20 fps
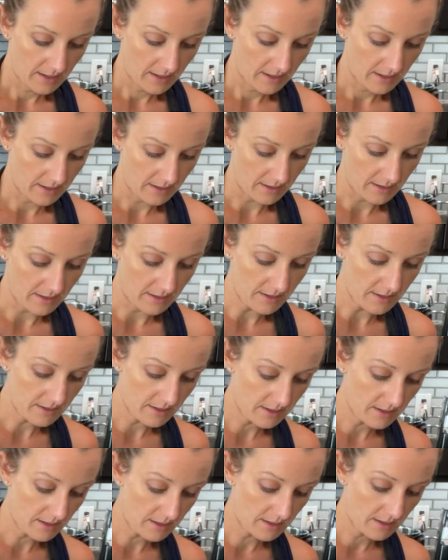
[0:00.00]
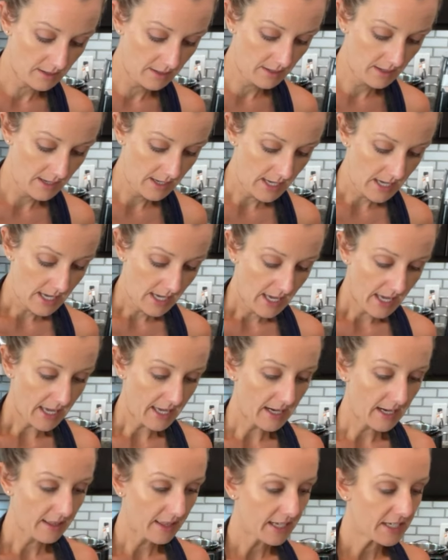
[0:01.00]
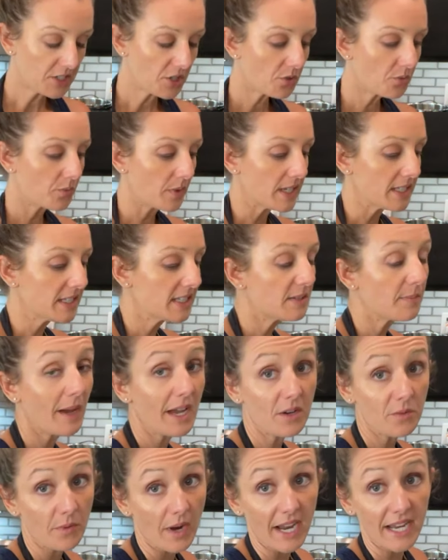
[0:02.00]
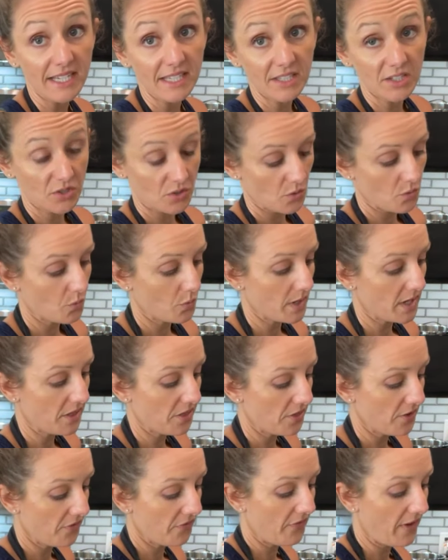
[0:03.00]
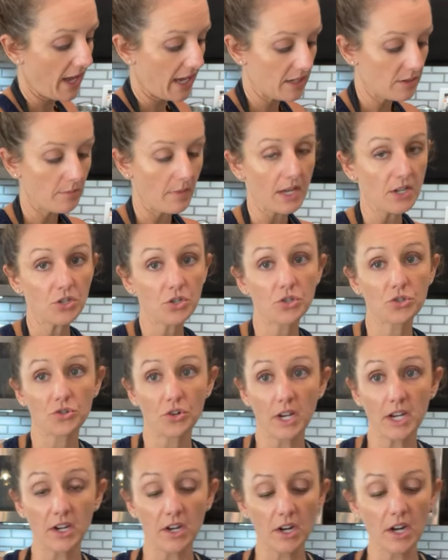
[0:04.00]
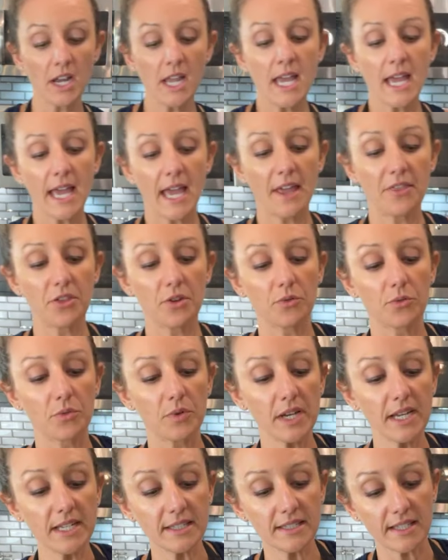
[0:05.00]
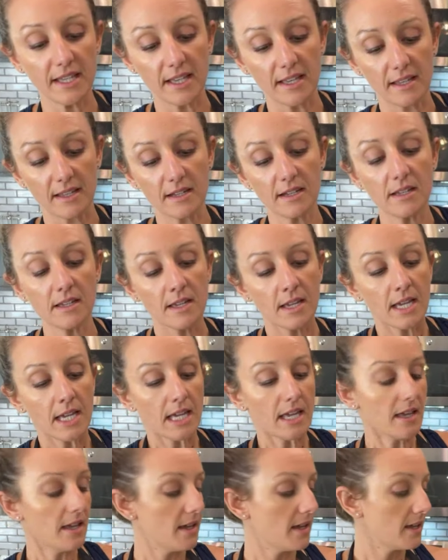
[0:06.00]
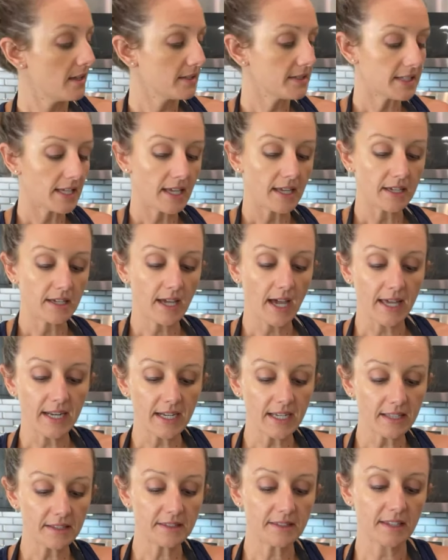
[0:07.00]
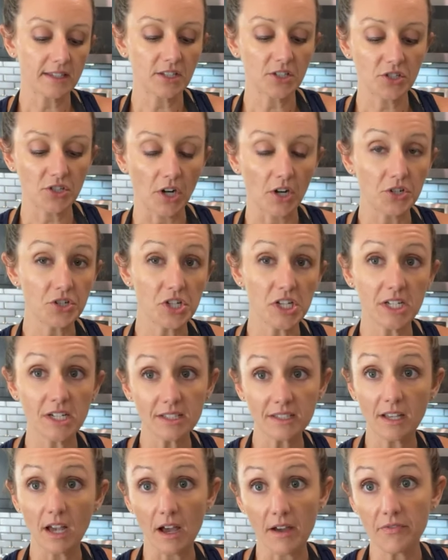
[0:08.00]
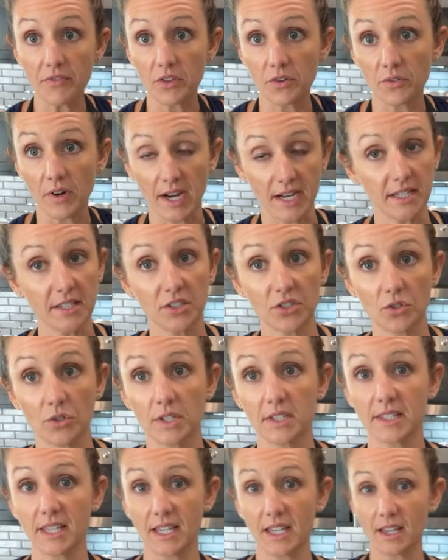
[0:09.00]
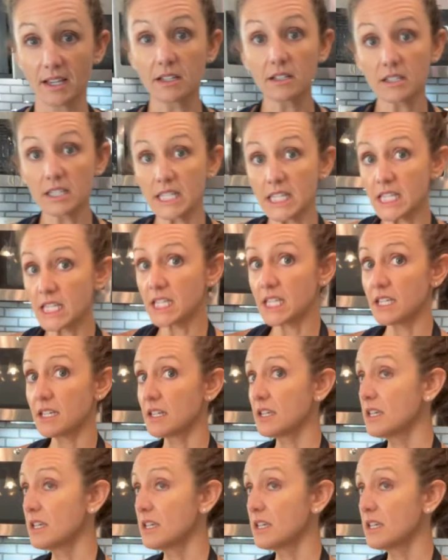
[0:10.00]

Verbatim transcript: All right. And I like to rinse my rice with the fine mesh strainer. And the reason is it kind of gets the starchiness off the rice. So it's like a clean,